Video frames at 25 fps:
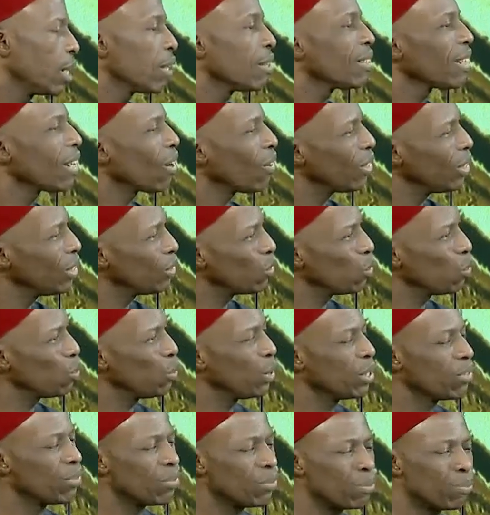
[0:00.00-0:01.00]
Now, it will be
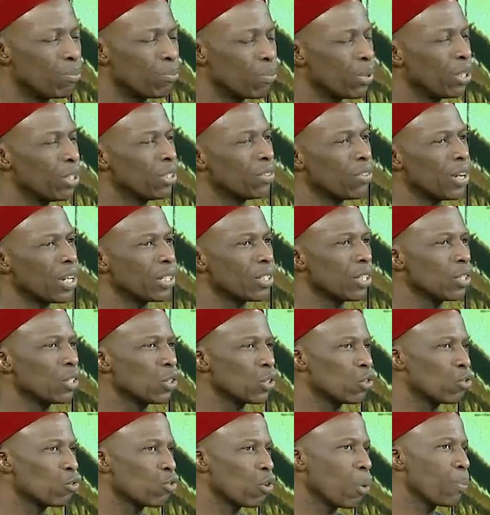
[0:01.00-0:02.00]
in interesting
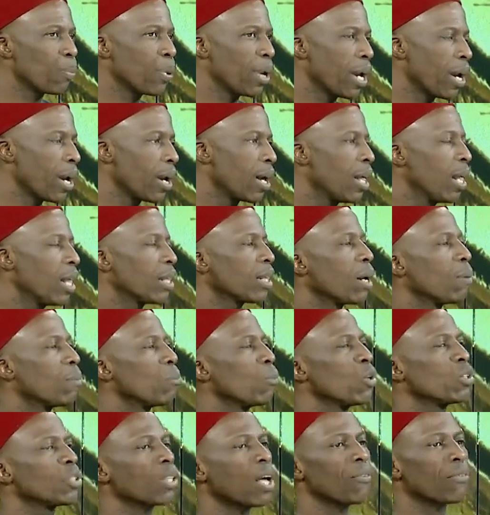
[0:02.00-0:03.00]
to drop here that
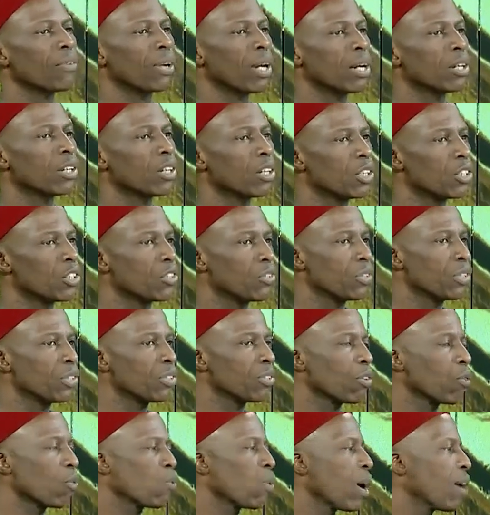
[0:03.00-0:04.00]
most African countries
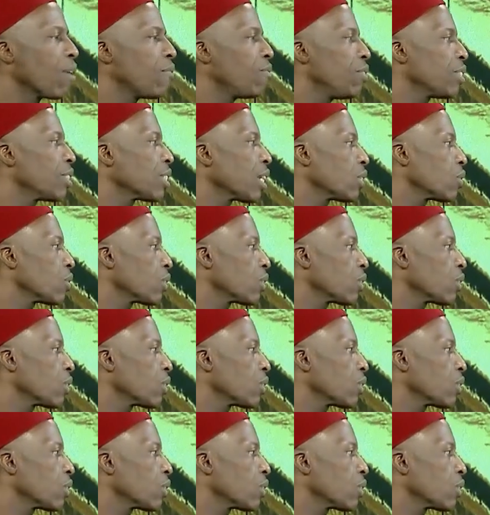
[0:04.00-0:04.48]
require visa to